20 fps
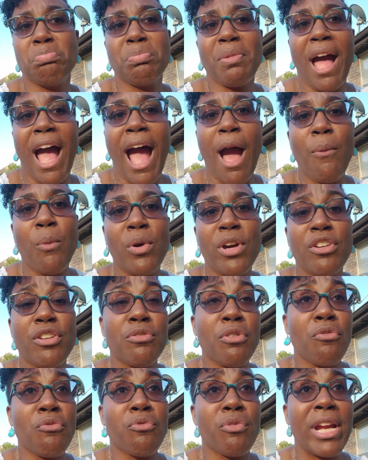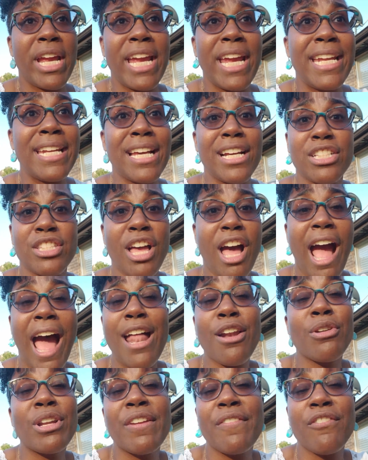I would read a I
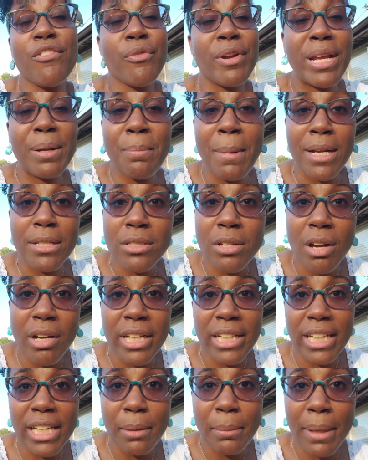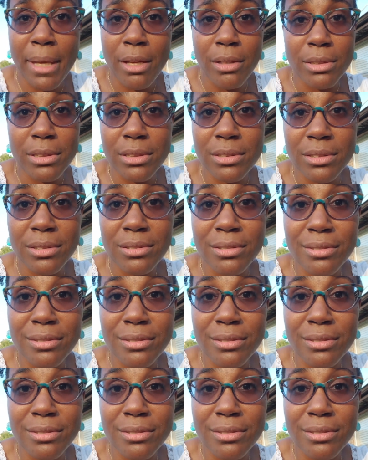don't even read my target emails.